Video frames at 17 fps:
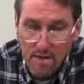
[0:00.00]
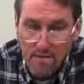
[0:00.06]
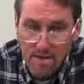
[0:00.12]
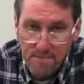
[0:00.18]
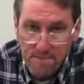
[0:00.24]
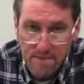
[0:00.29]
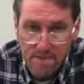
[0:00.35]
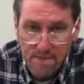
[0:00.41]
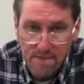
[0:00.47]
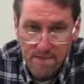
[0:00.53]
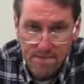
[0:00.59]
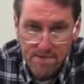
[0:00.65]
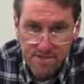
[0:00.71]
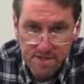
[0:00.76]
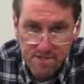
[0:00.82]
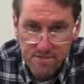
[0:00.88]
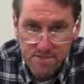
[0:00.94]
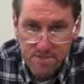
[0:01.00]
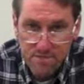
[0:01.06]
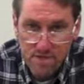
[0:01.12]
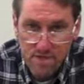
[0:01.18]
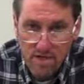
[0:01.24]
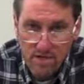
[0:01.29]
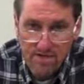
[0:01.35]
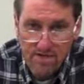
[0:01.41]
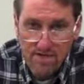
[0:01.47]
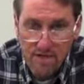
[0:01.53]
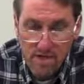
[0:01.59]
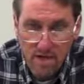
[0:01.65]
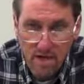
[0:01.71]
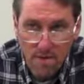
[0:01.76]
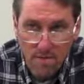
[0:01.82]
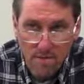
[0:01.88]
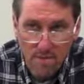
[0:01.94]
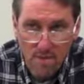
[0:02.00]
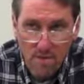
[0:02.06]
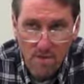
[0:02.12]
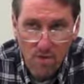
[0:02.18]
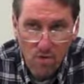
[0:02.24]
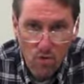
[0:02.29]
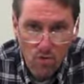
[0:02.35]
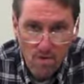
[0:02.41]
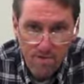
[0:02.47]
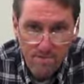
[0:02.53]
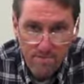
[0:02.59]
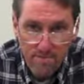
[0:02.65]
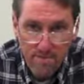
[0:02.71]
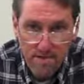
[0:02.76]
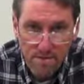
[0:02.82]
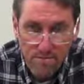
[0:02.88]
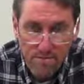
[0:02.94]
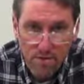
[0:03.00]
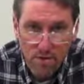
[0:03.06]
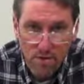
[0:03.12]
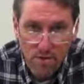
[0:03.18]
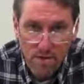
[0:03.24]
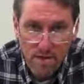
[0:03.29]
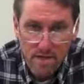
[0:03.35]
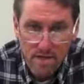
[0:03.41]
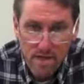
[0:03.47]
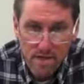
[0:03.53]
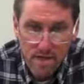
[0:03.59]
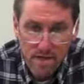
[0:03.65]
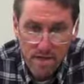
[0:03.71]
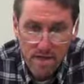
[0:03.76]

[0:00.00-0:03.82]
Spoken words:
Depending on the subsidy, whether it's from the company or it's from the employee,